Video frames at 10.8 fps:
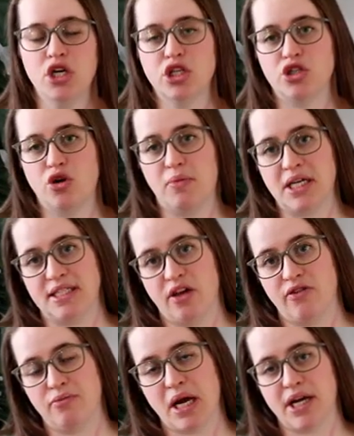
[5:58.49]
So
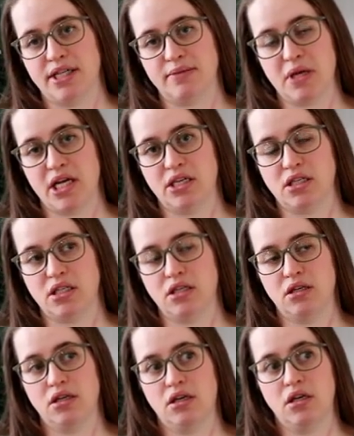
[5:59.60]
myself and my husband,
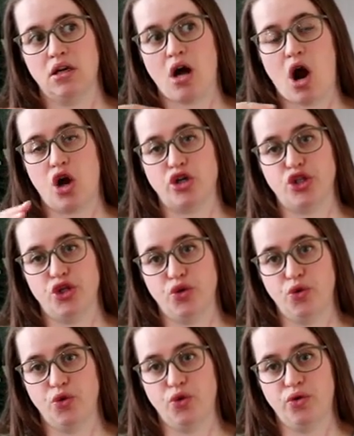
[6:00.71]
our
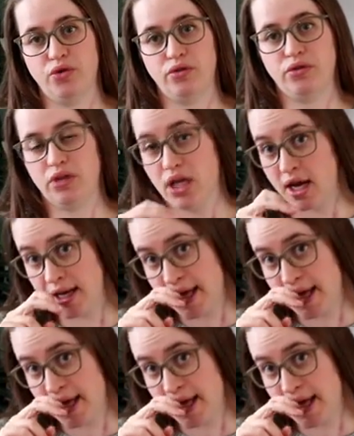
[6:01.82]
2 young